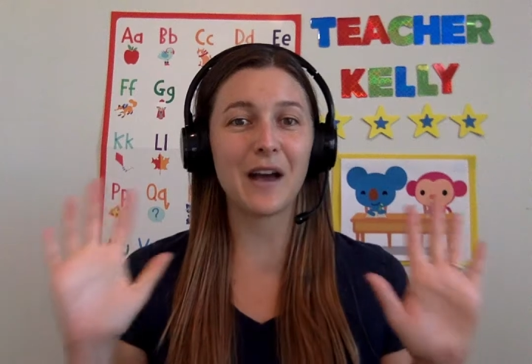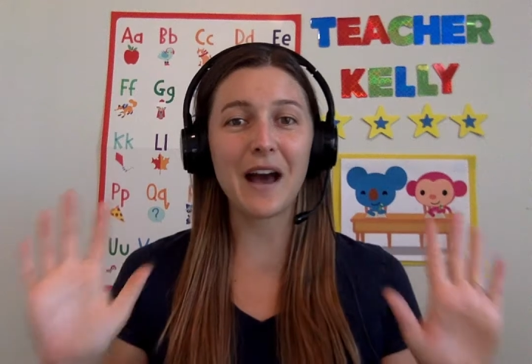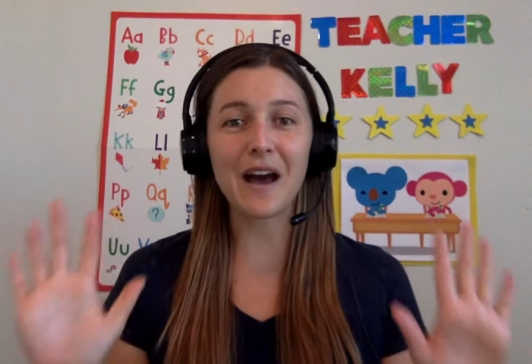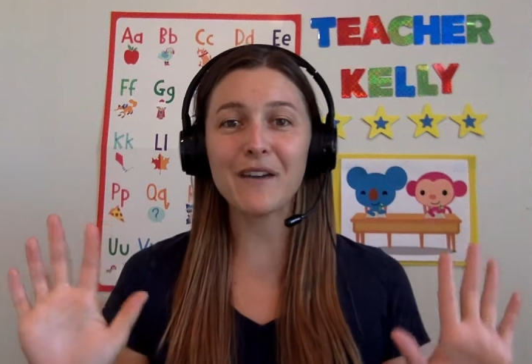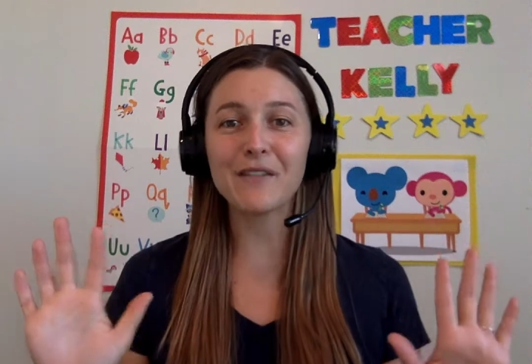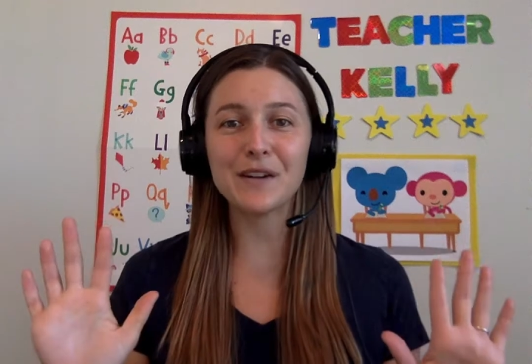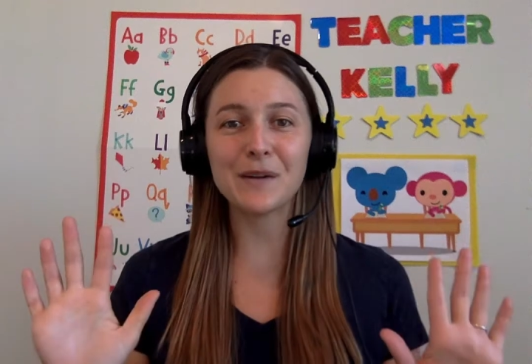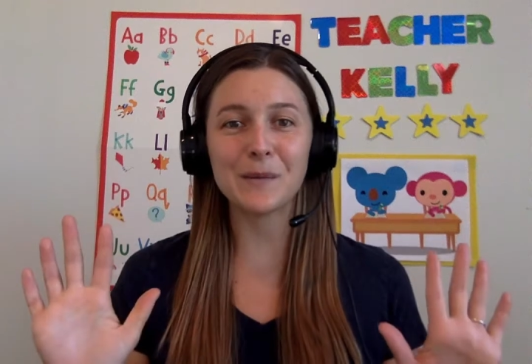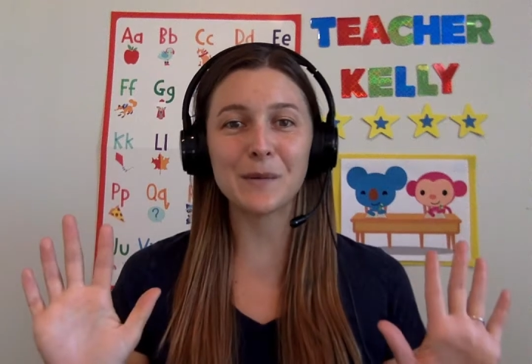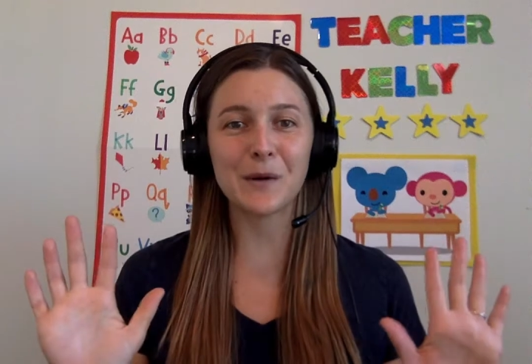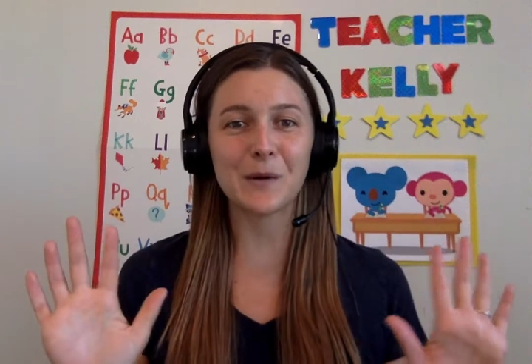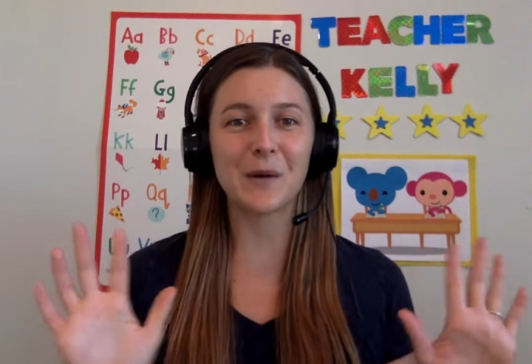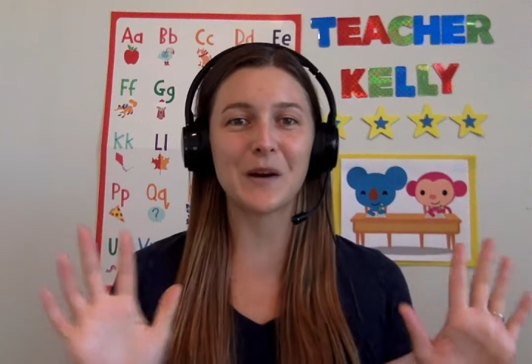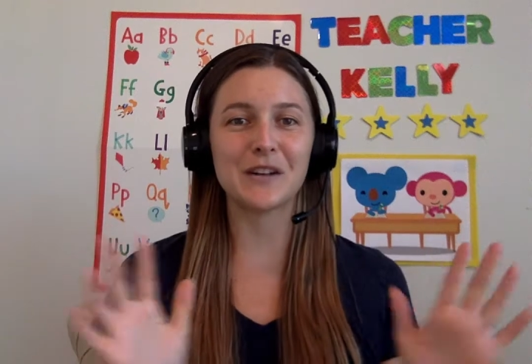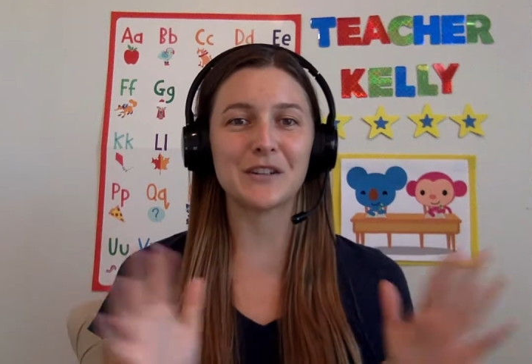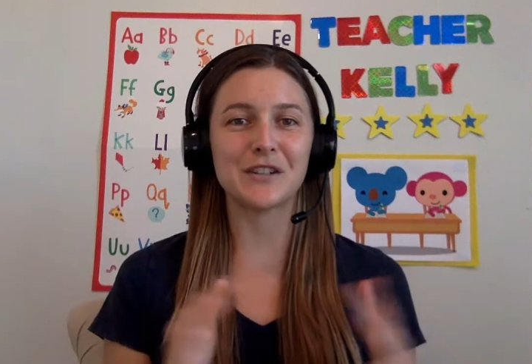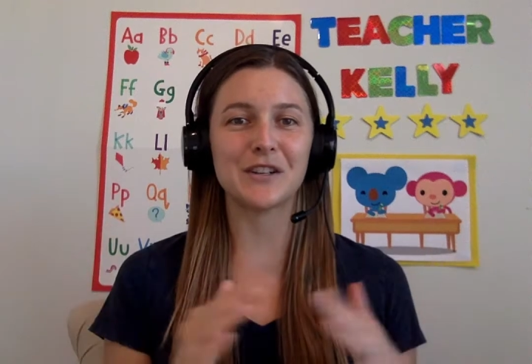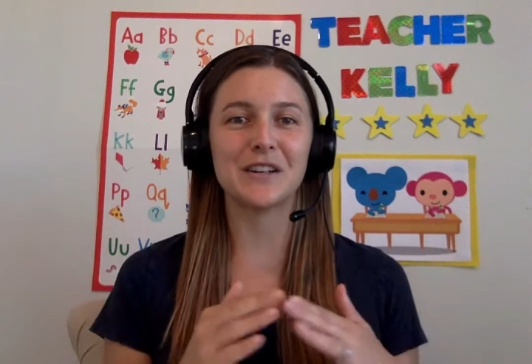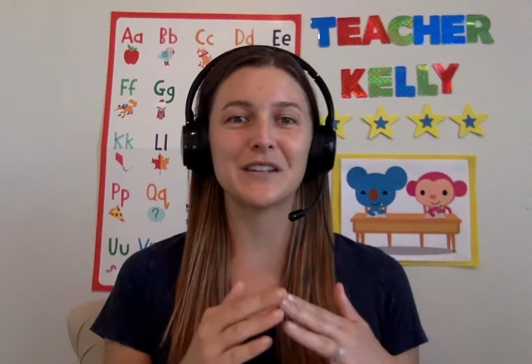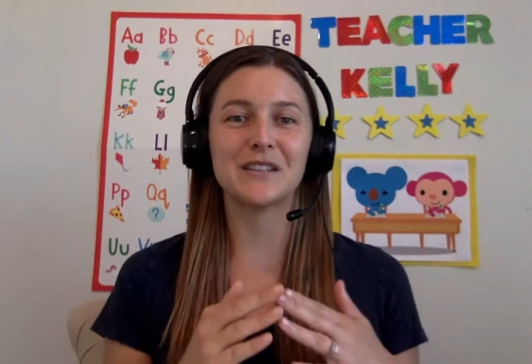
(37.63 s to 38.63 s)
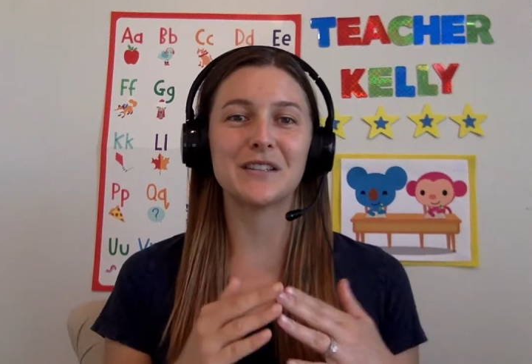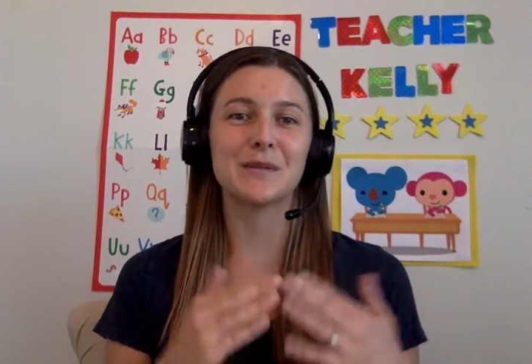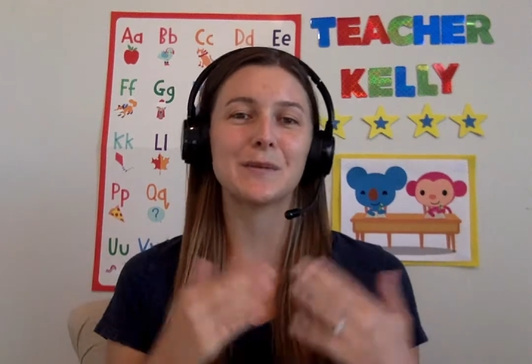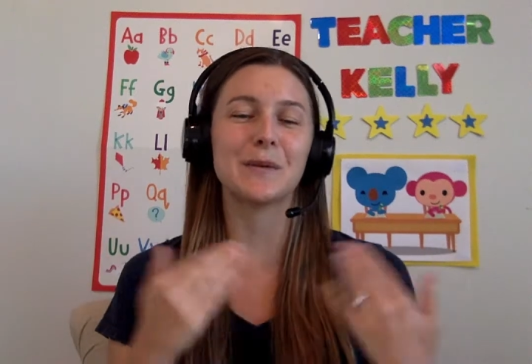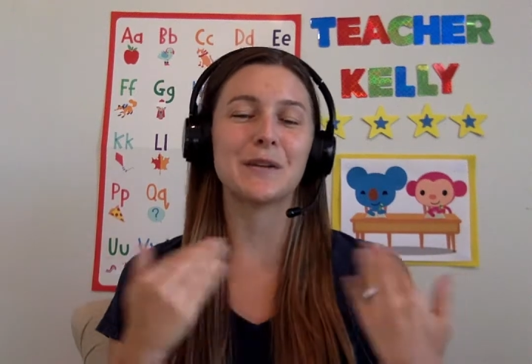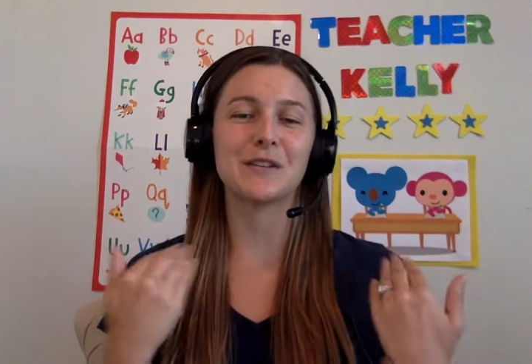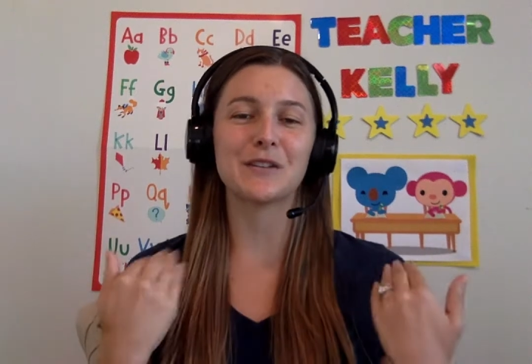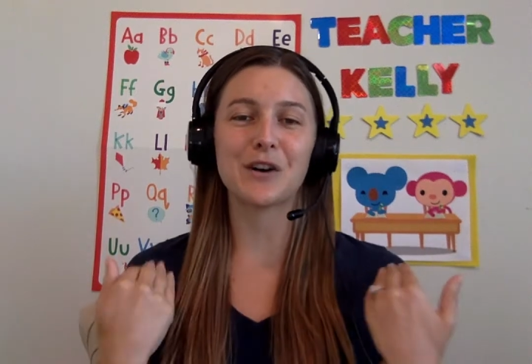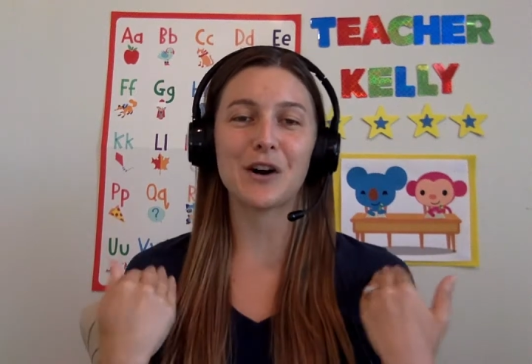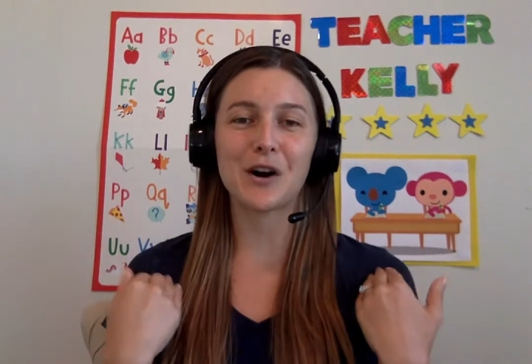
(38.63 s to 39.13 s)
have any more questions,
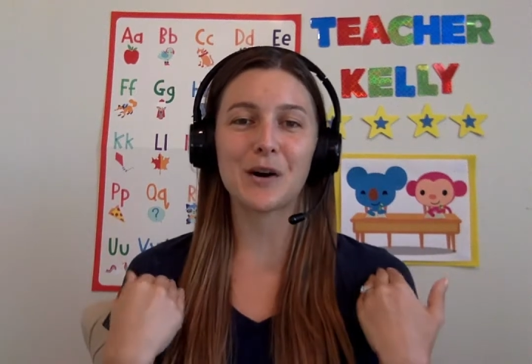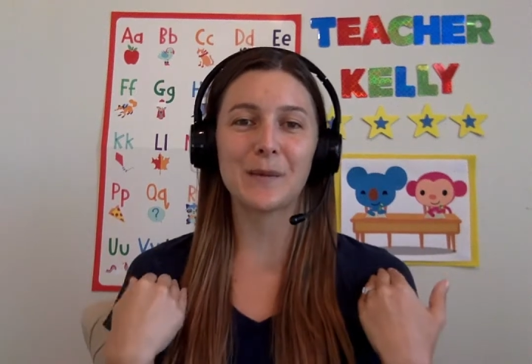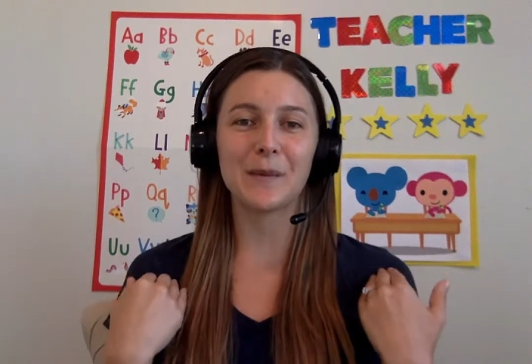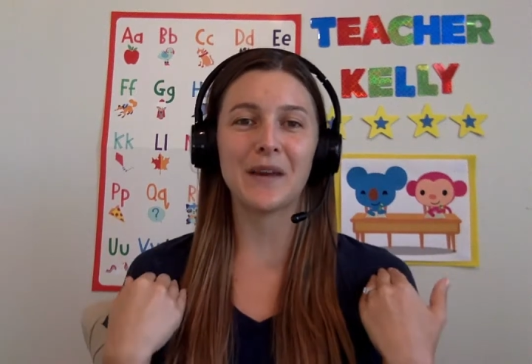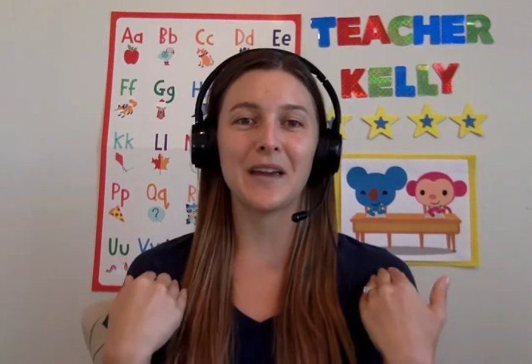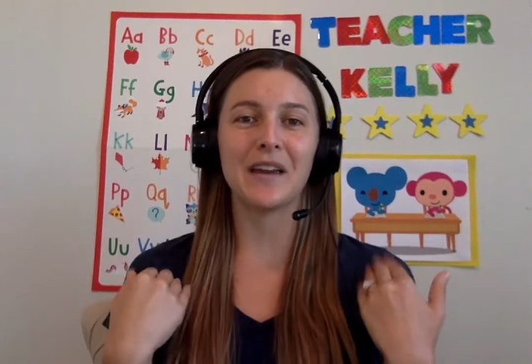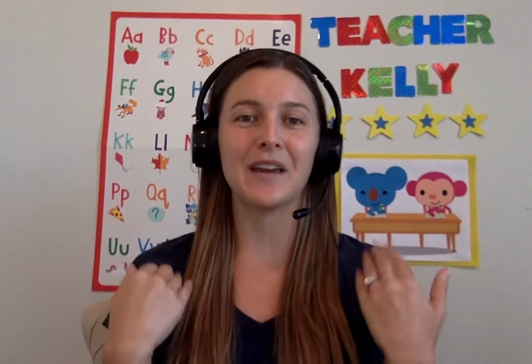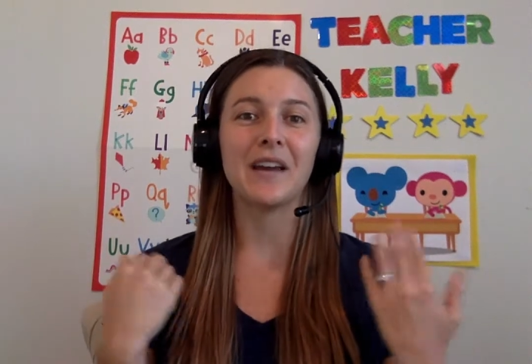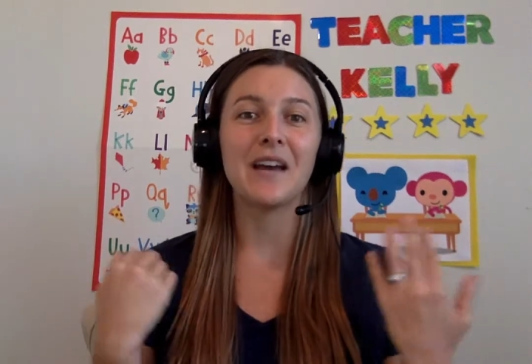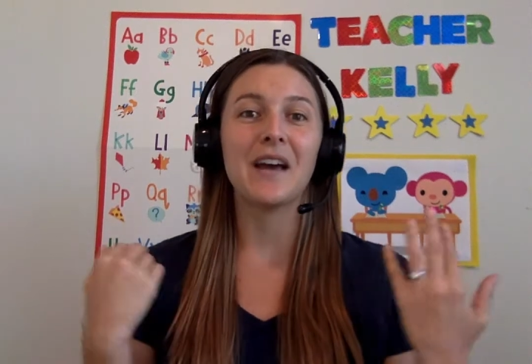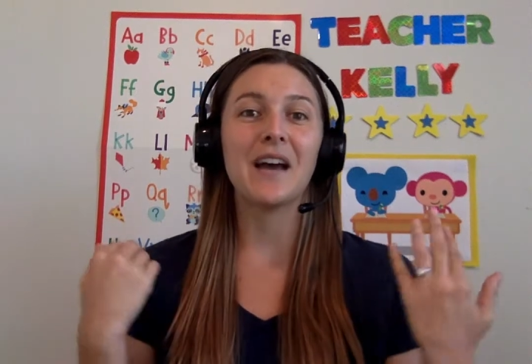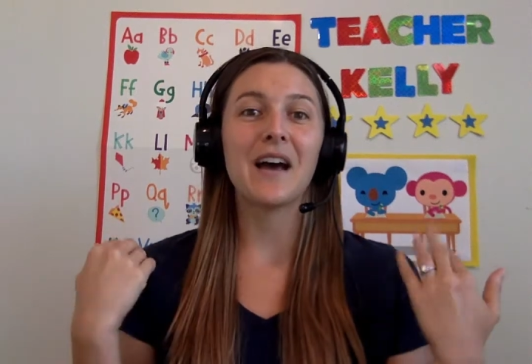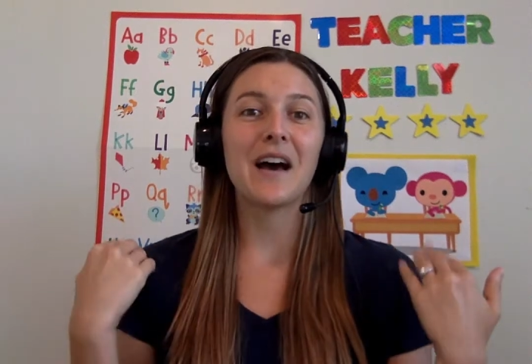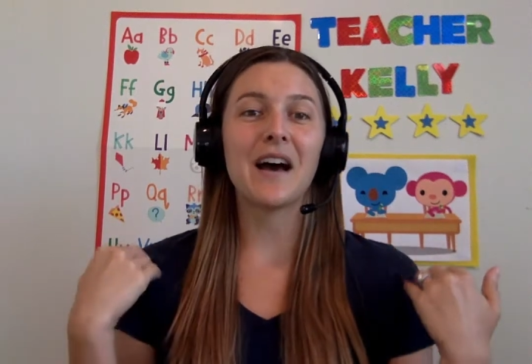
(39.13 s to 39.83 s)
please call me.